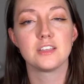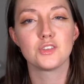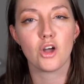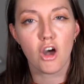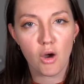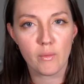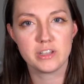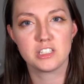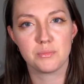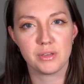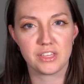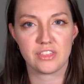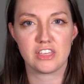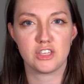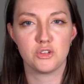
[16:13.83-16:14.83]
As always, a
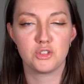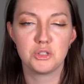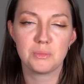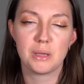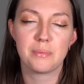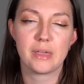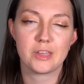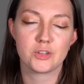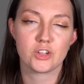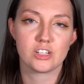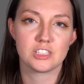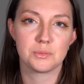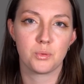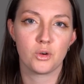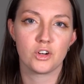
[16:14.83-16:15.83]
big thank you to my
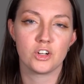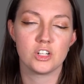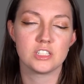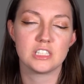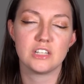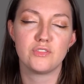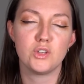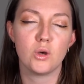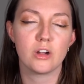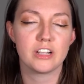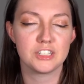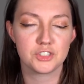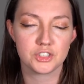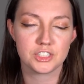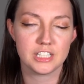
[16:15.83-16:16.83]
Patreon supporters. If you are
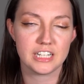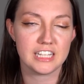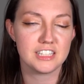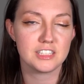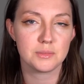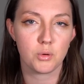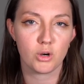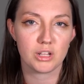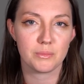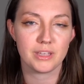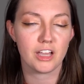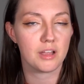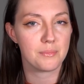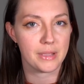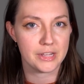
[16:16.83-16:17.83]
interested in supporting
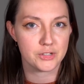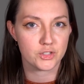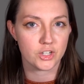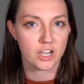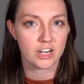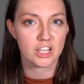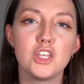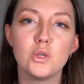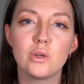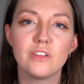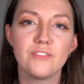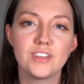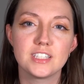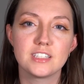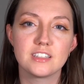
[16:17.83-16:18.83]
me on Patreon, you
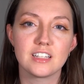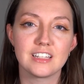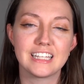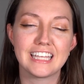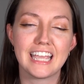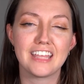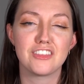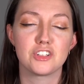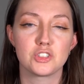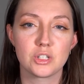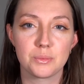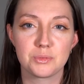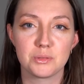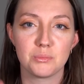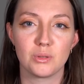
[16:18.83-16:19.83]
can visit the link in the
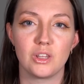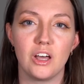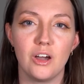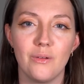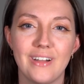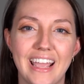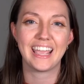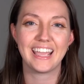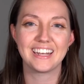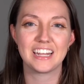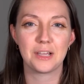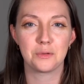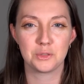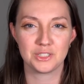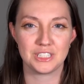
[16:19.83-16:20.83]
description below, and
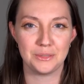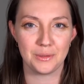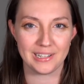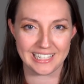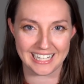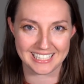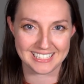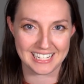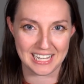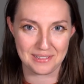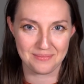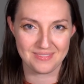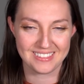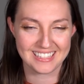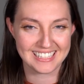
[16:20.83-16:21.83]
I will see you all next time.